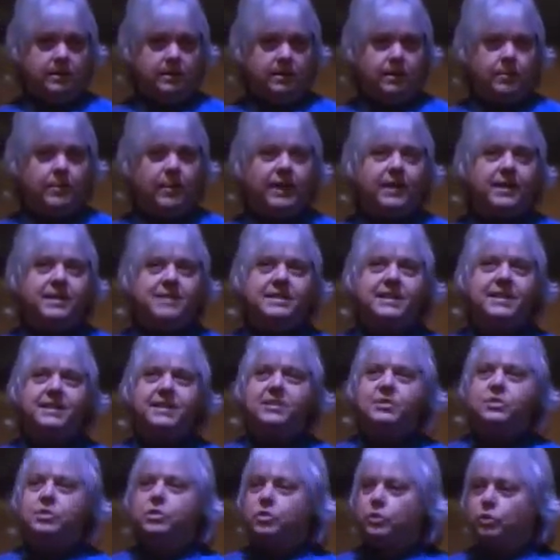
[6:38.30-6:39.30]
Because
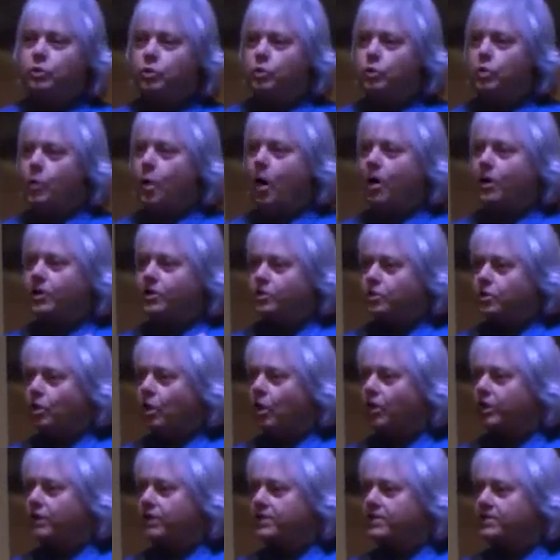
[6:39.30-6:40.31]
it is through our
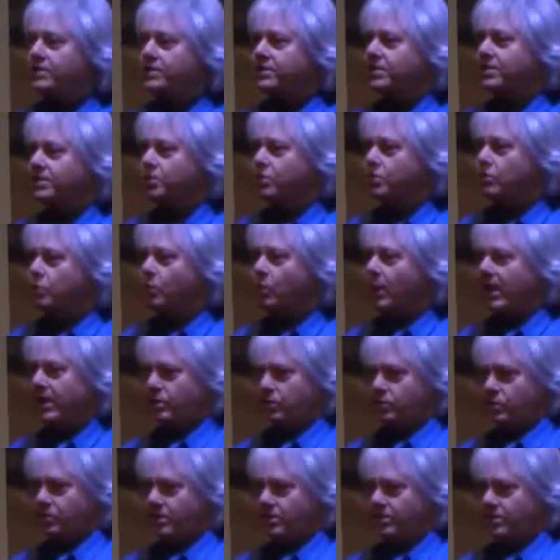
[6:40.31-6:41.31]
darkest
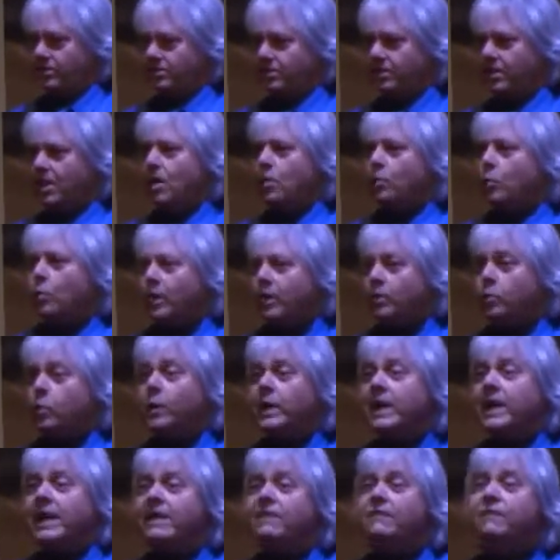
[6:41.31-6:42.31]
situations, when
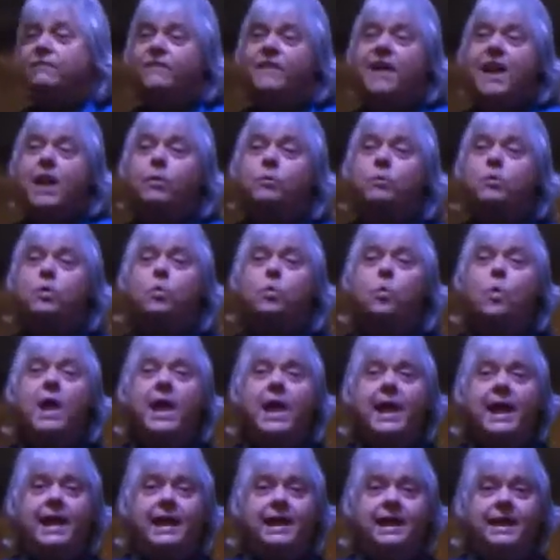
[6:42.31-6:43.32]
we have found a
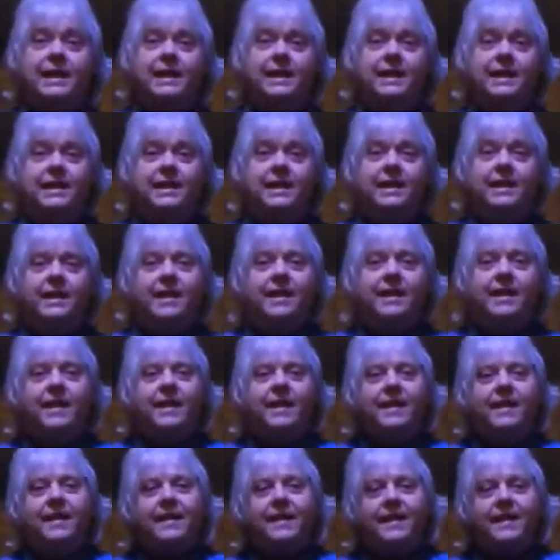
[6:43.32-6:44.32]
way,
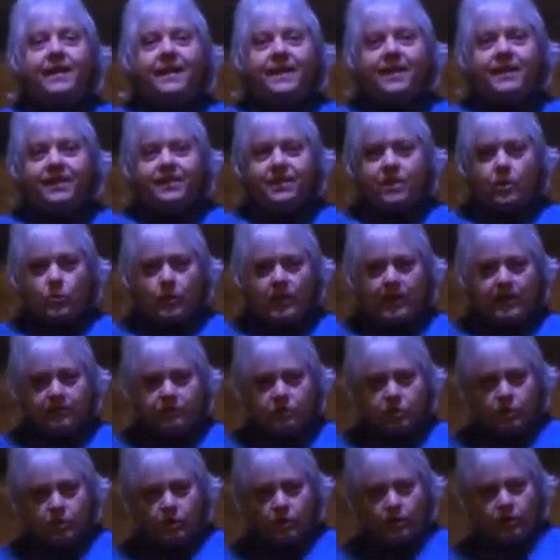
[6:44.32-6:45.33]
that we
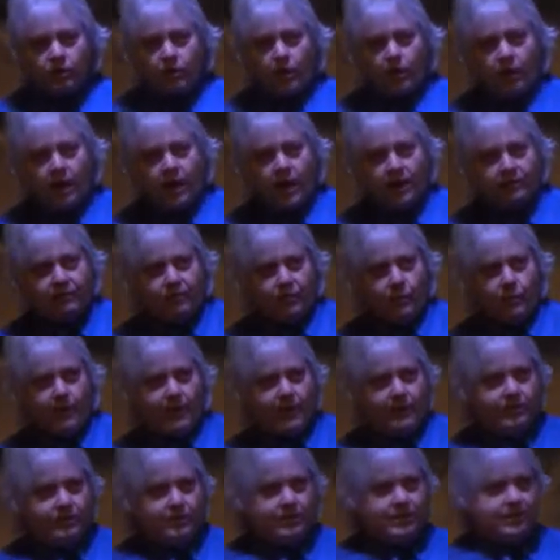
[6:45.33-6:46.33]
have turned our life
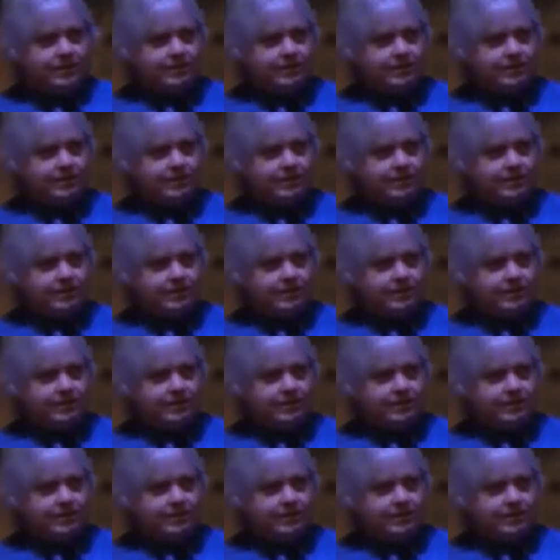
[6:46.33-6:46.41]
around.